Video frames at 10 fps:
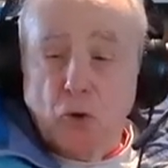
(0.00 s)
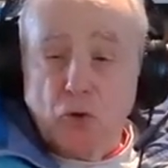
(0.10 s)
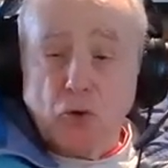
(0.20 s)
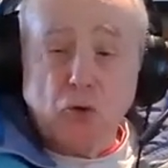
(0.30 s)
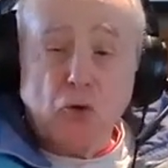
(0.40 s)

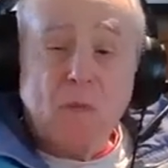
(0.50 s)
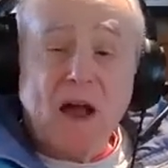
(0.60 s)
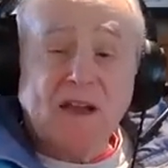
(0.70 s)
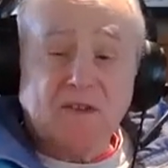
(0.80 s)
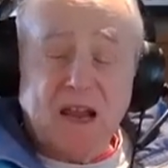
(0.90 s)
so you
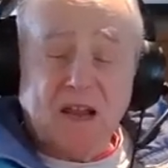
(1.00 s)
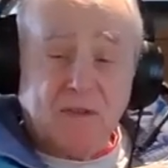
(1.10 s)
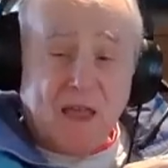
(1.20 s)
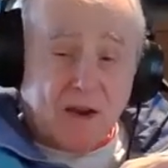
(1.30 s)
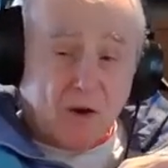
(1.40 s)
might
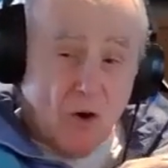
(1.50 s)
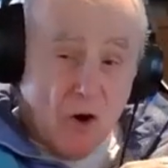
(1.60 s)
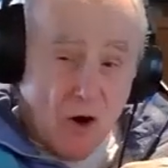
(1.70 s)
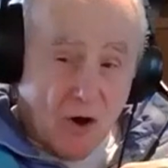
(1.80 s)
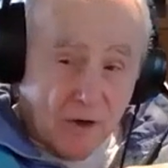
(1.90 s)
take that
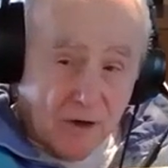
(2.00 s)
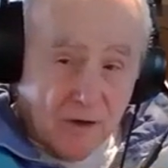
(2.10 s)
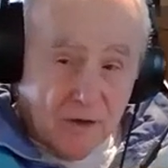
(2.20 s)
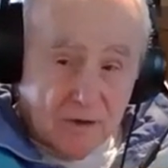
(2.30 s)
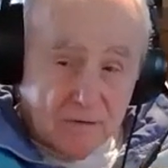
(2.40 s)

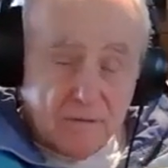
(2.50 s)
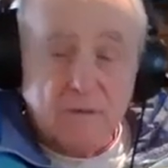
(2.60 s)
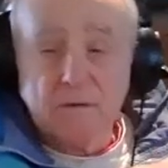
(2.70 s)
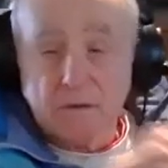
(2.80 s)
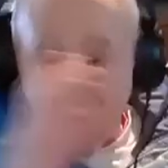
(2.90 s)
on
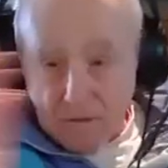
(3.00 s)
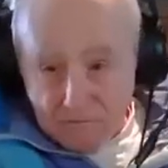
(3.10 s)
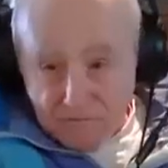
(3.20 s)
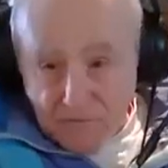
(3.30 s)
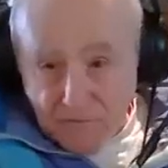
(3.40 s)

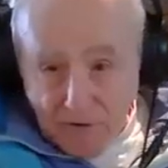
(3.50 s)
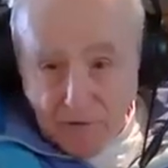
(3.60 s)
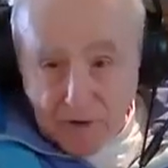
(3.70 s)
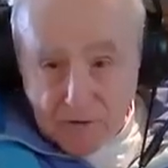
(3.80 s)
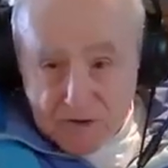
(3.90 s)

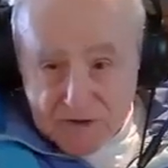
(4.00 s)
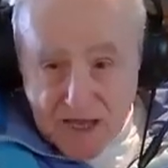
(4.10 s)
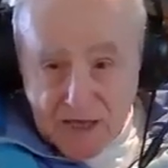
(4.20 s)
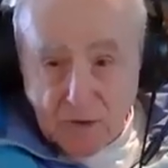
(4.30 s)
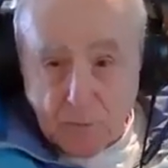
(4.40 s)
very
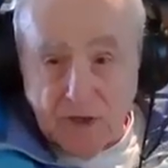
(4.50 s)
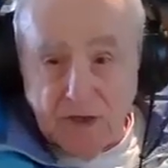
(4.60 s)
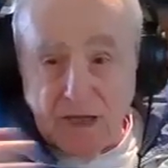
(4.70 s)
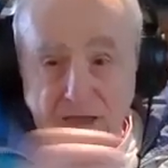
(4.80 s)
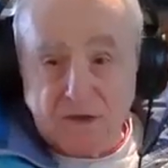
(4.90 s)

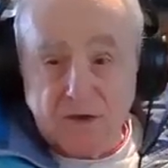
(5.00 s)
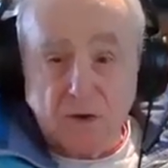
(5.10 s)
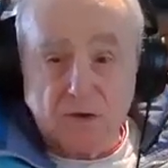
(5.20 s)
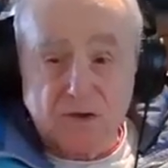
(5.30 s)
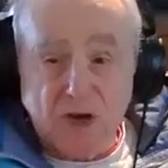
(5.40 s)
understandably as a
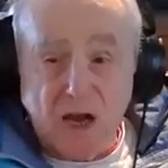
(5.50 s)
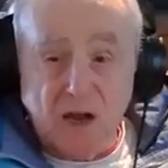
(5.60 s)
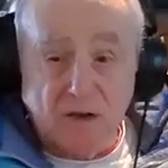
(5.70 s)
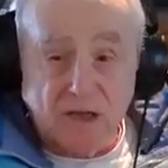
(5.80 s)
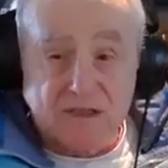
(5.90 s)
young
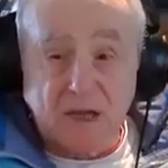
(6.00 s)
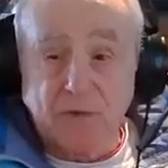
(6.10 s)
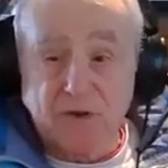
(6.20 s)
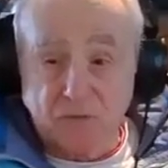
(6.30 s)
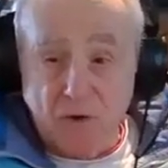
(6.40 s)
child as
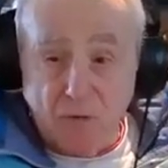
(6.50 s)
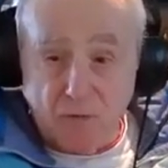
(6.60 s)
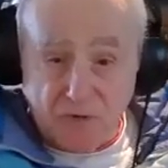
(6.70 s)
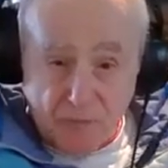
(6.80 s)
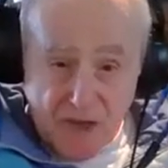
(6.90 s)
something's wrong
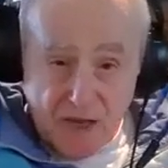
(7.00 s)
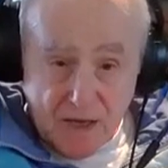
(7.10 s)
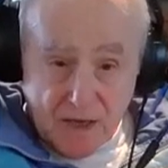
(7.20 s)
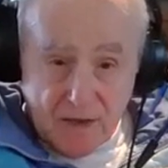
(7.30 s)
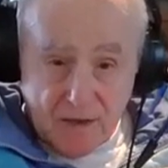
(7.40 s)
with me